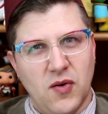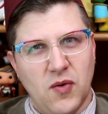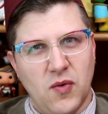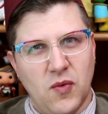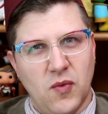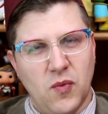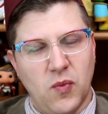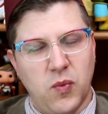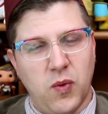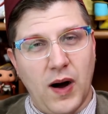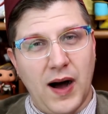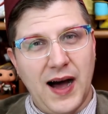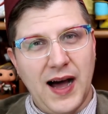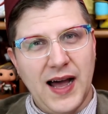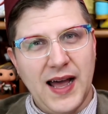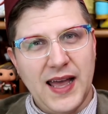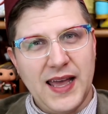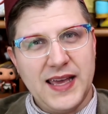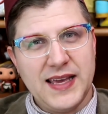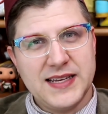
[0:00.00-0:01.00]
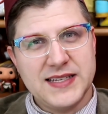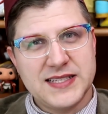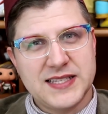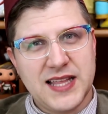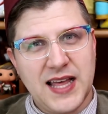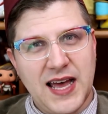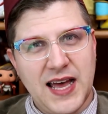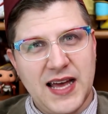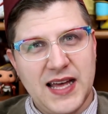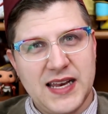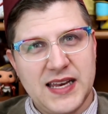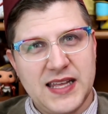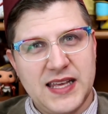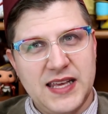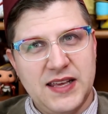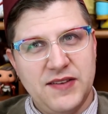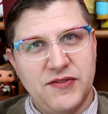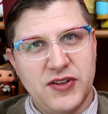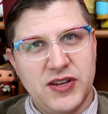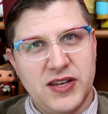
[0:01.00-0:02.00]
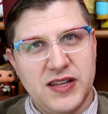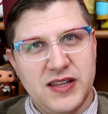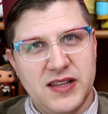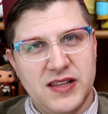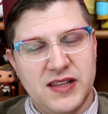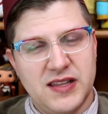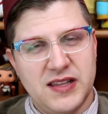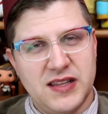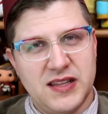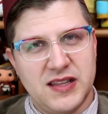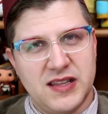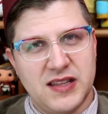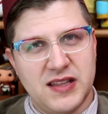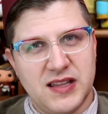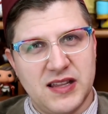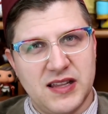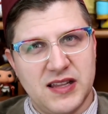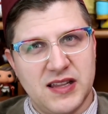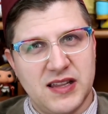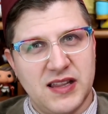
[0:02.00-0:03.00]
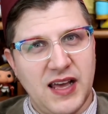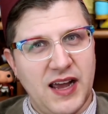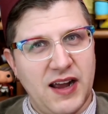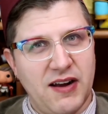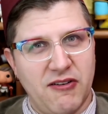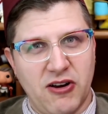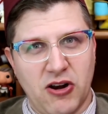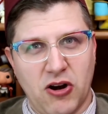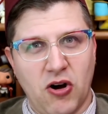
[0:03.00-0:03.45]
why is that even there at